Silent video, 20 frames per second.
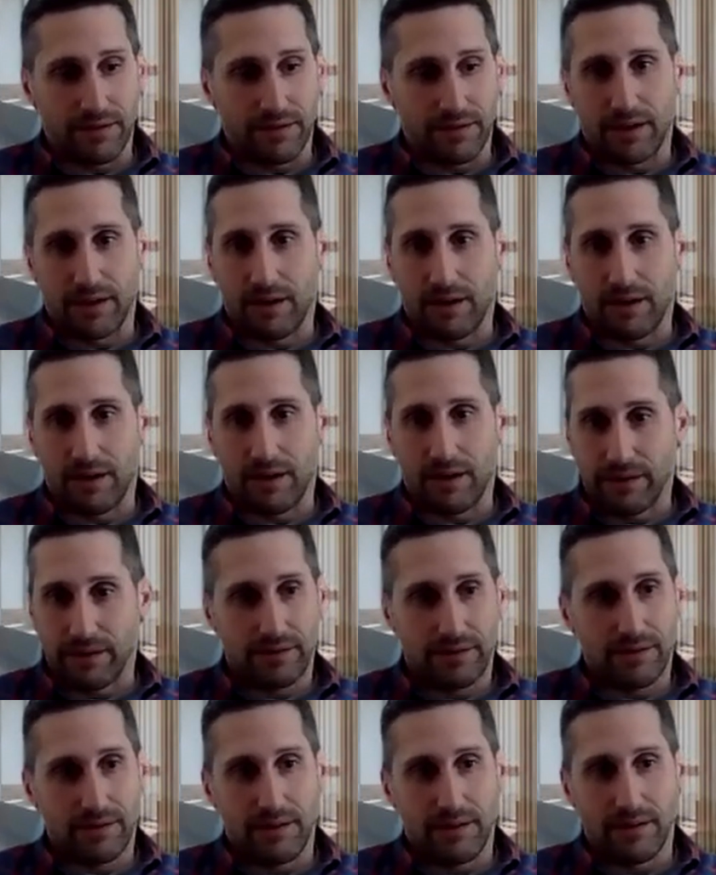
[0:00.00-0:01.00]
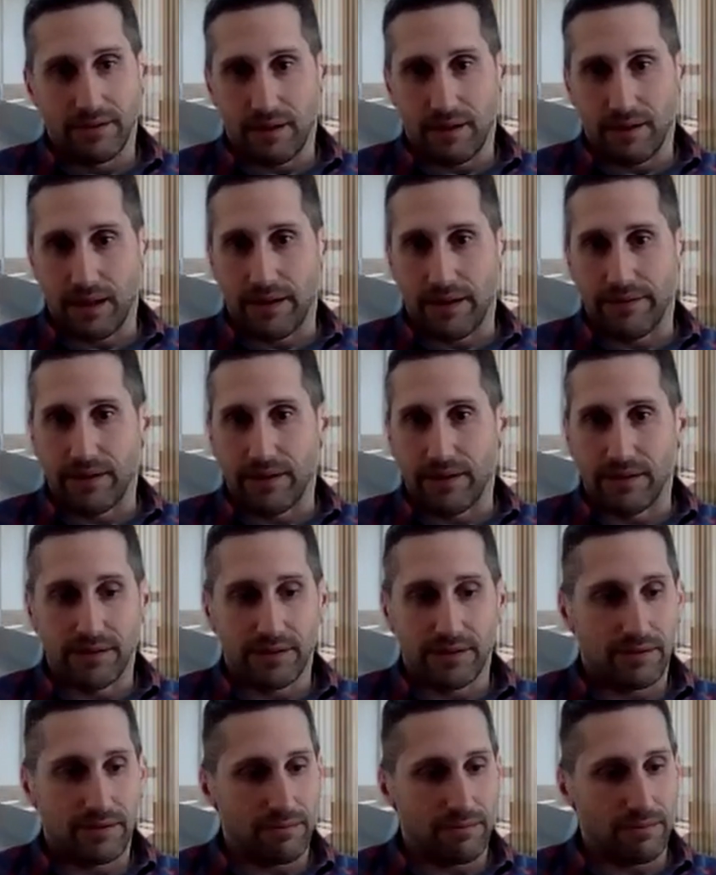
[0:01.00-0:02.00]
Here's our guardrails. Here's our levers.